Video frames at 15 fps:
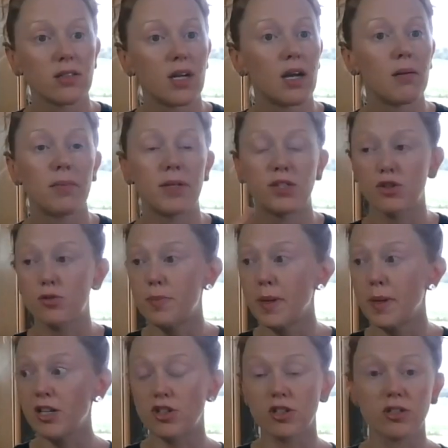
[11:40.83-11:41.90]
and drew
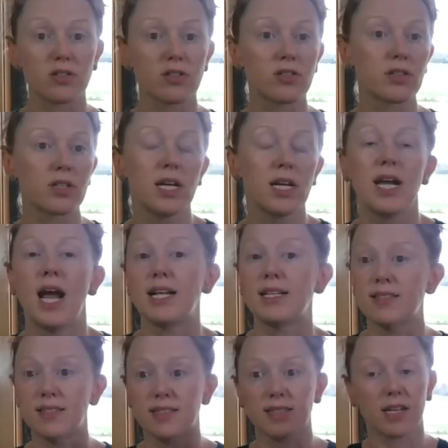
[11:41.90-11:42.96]
pictures and